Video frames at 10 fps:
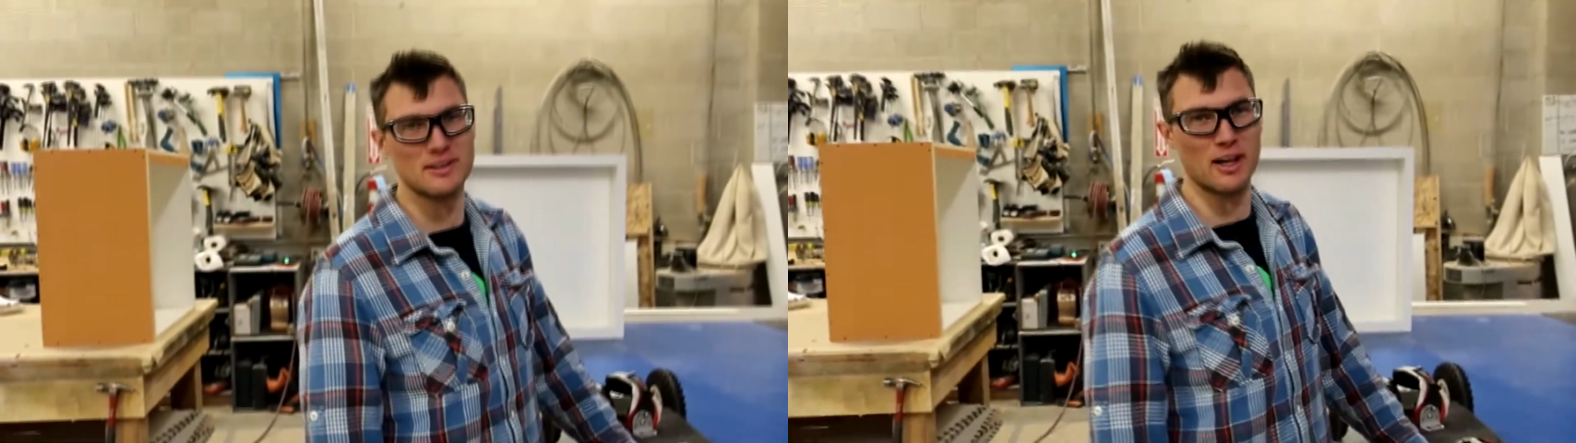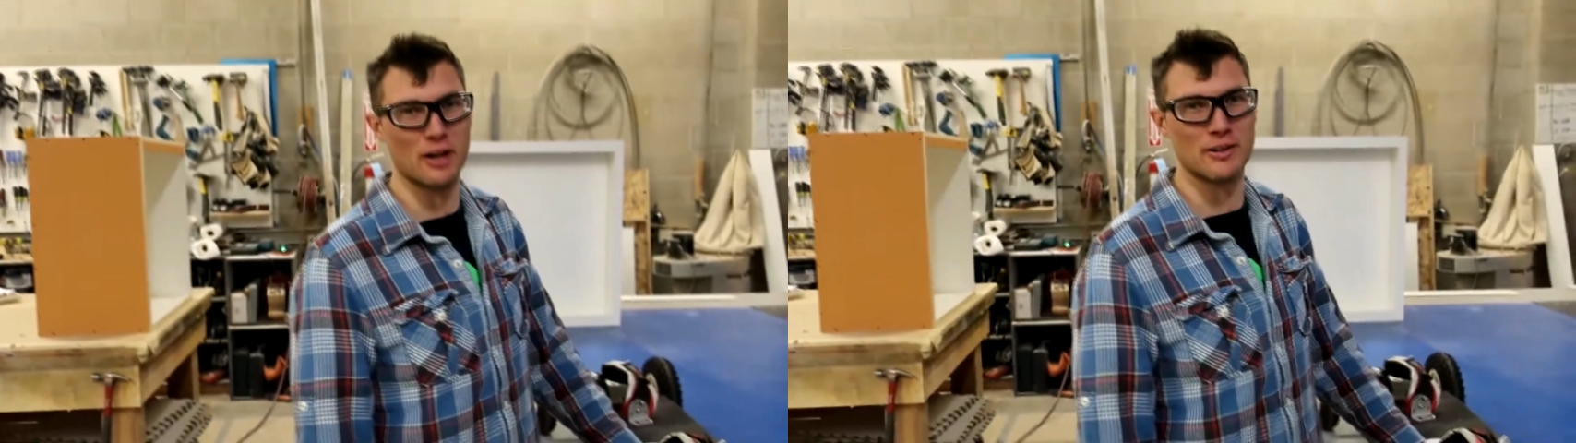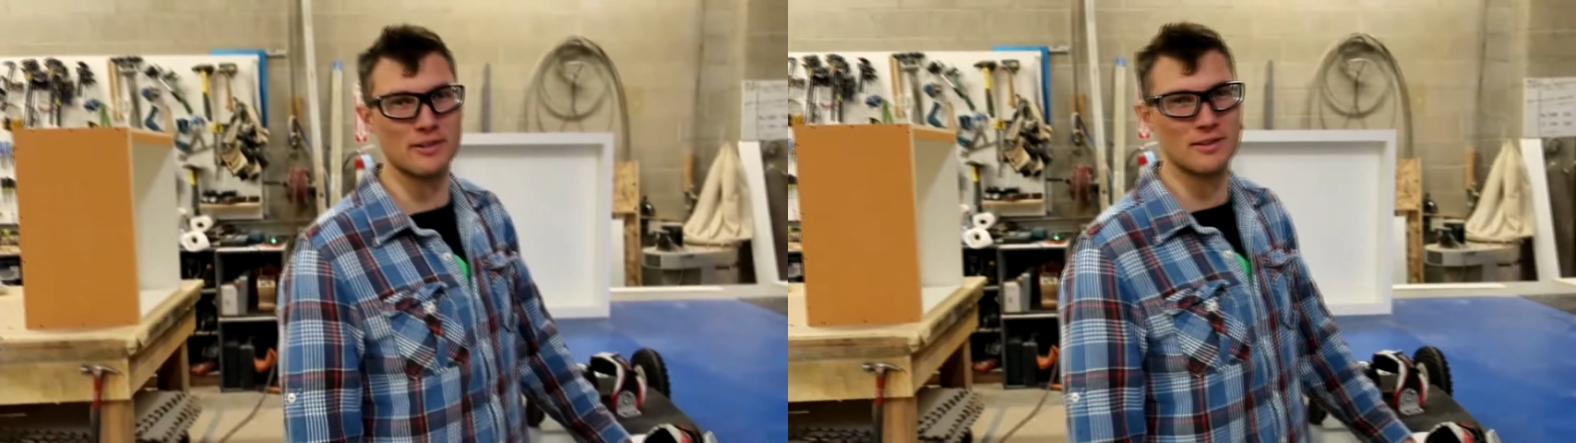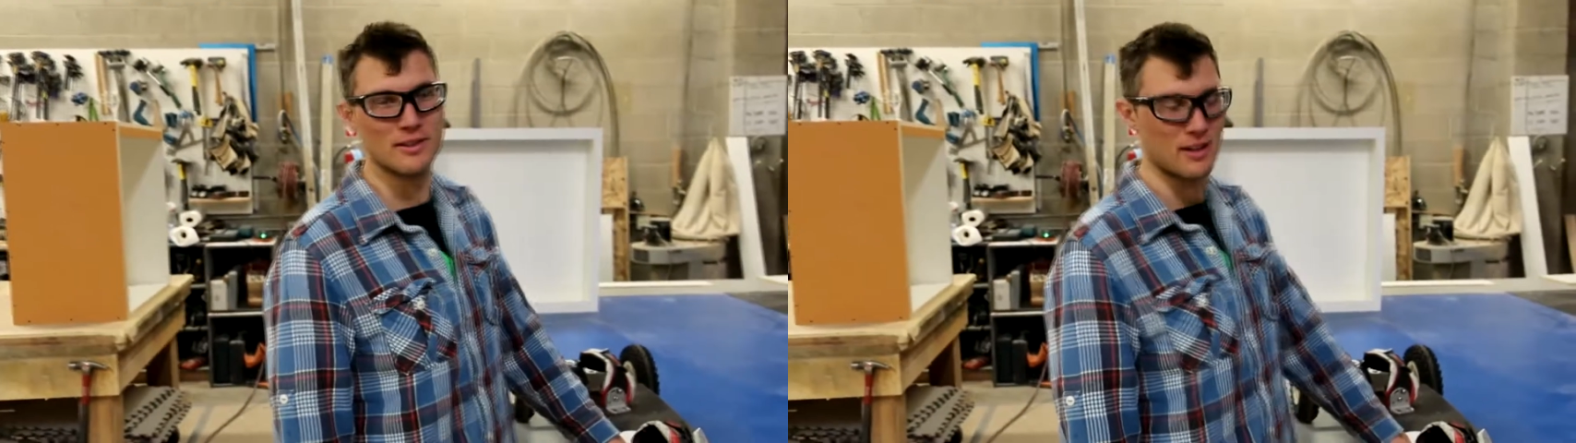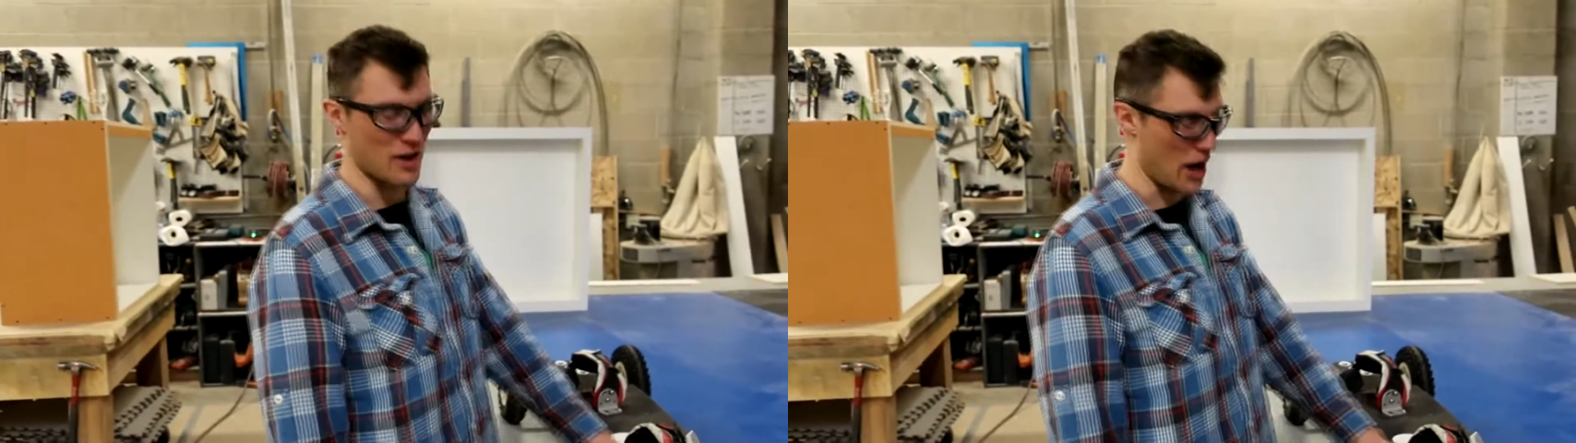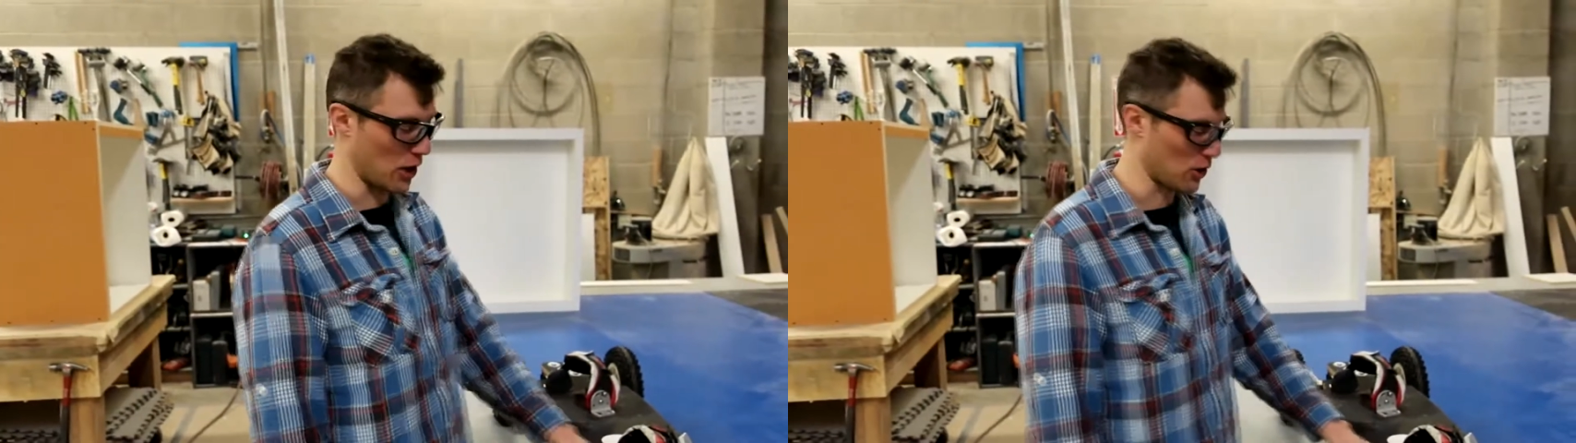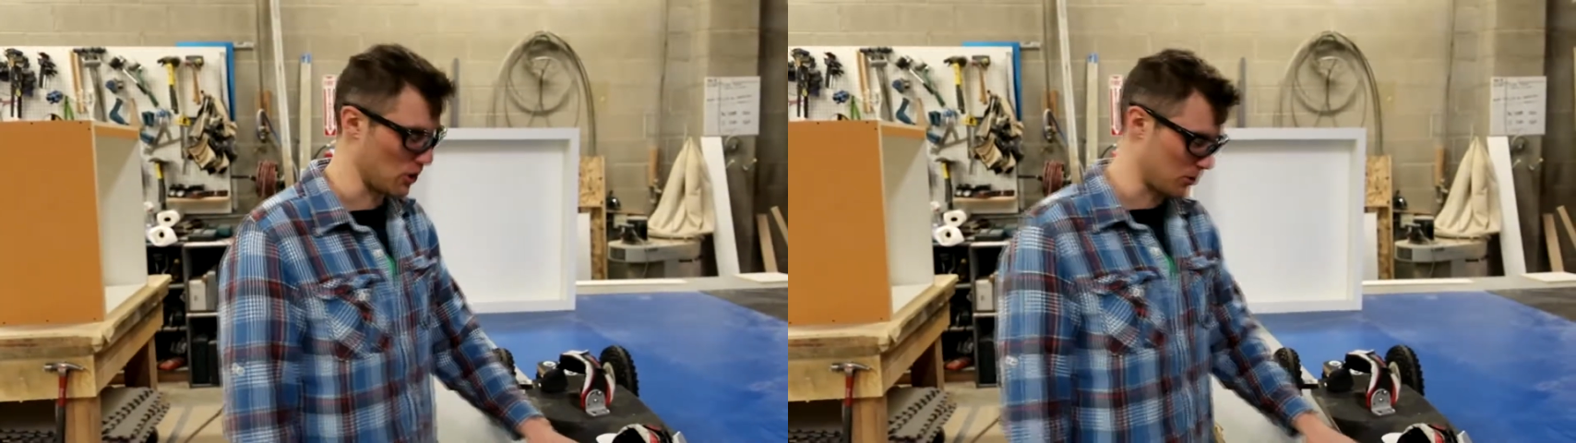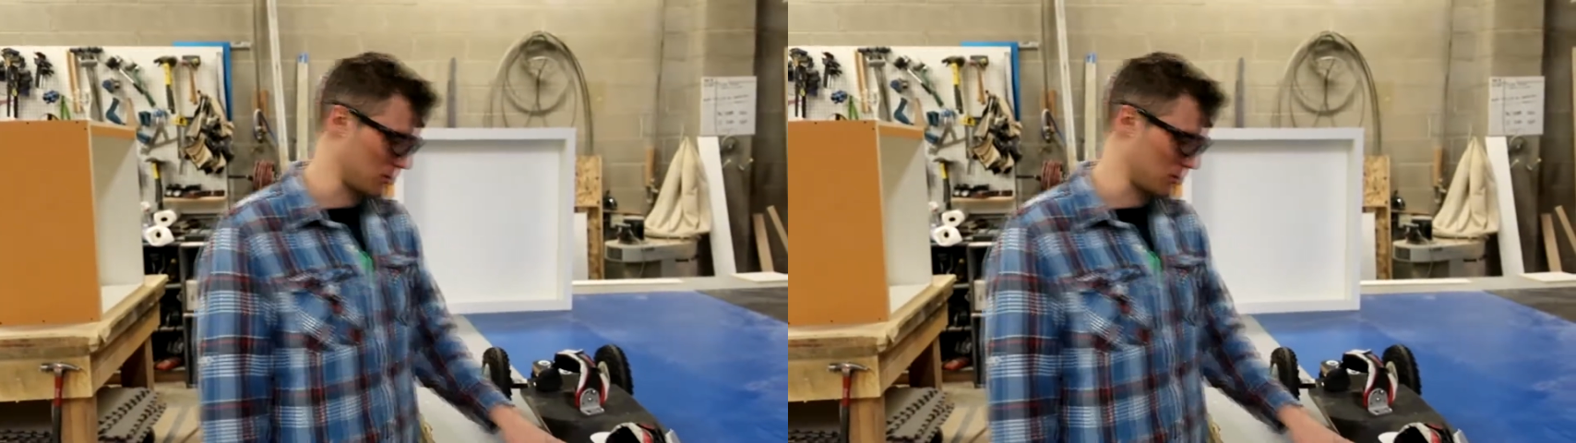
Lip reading: on narrow